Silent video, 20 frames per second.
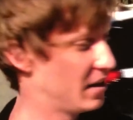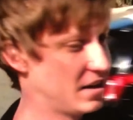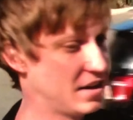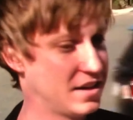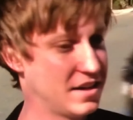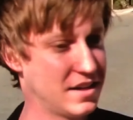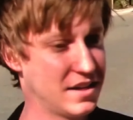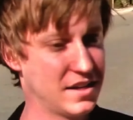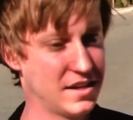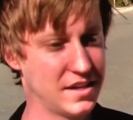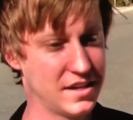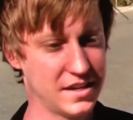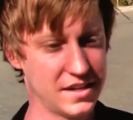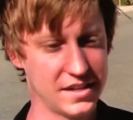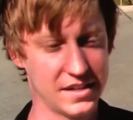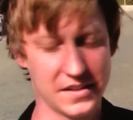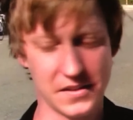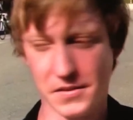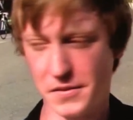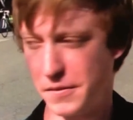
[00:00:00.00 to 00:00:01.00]
efforts to
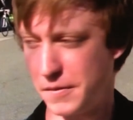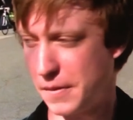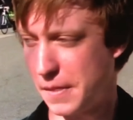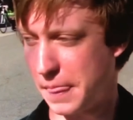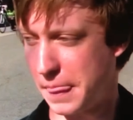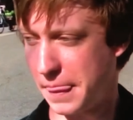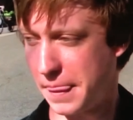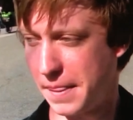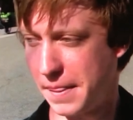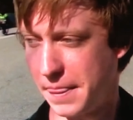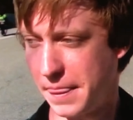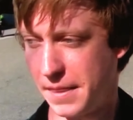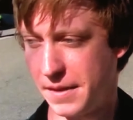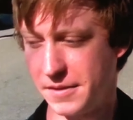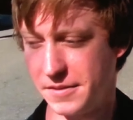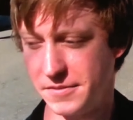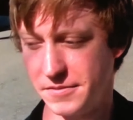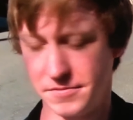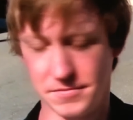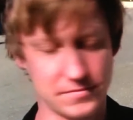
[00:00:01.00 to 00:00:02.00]
interview Pesce and
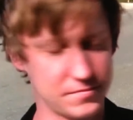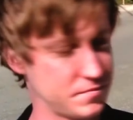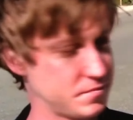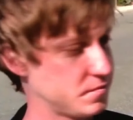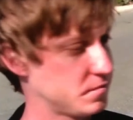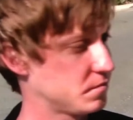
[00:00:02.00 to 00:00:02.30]
employee Chris